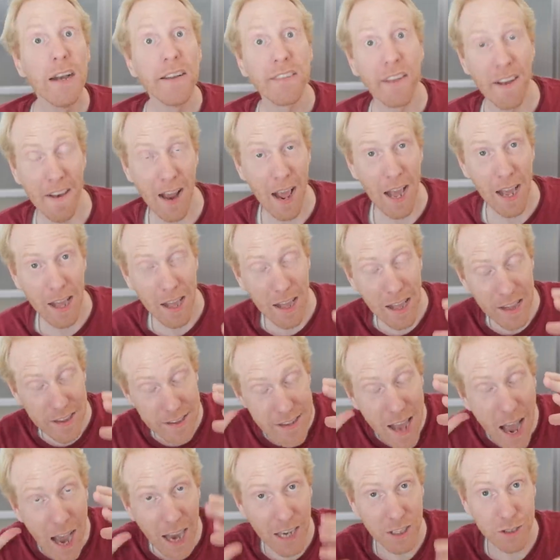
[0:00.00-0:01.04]
That
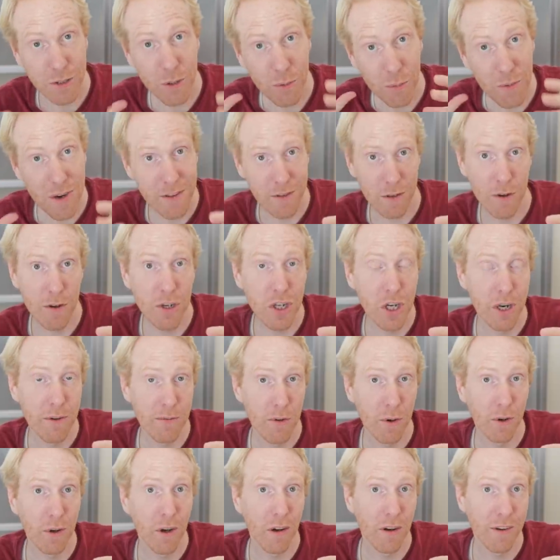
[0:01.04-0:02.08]
the actual resolution
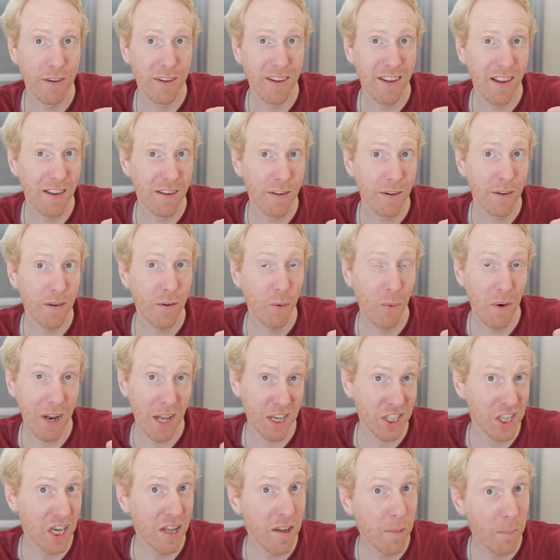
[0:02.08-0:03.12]
of your colored sensor will
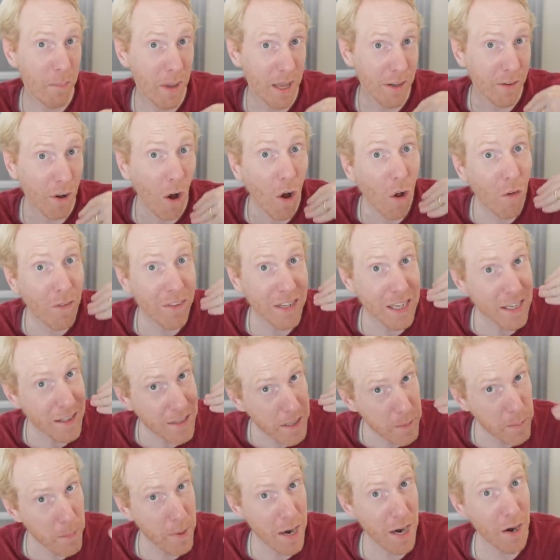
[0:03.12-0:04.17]
actually depend on the
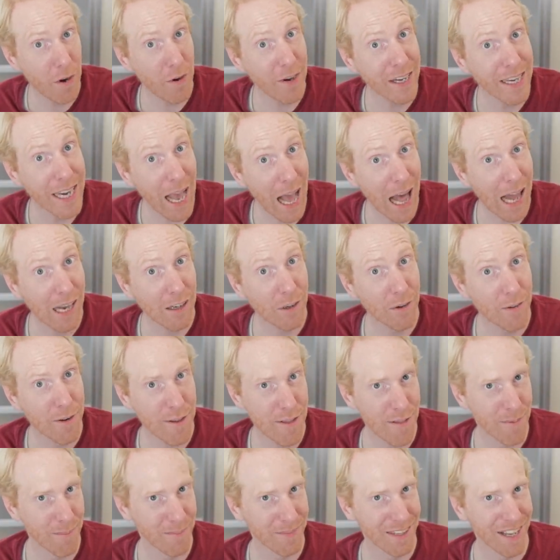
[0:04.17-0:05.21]
debayering
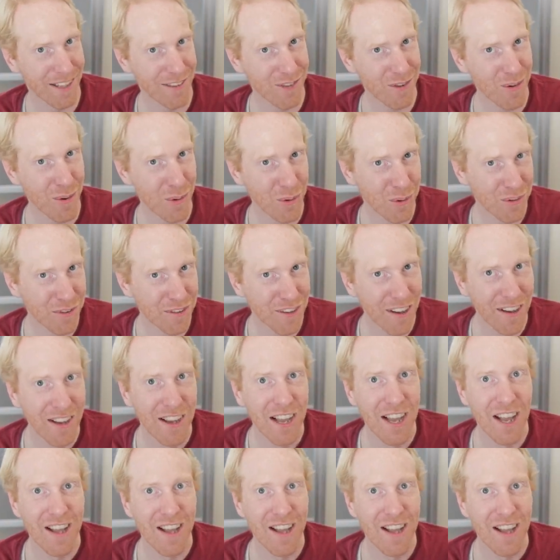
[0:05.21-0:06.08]
algorithm that's used.